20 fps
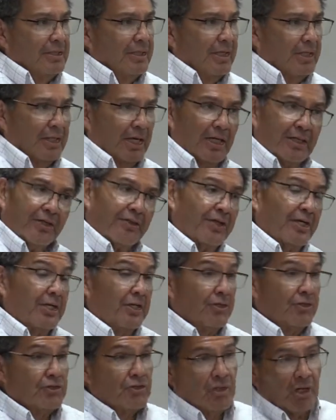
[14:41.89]
a lot of
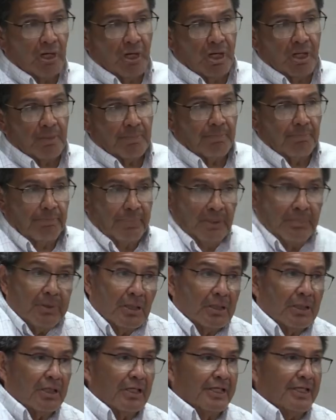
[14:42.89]
things are
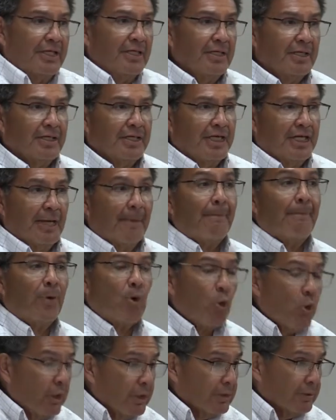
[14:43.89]
biblically
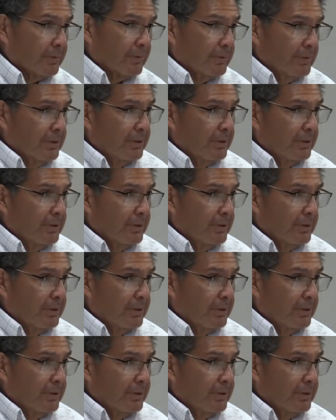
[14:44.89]
important,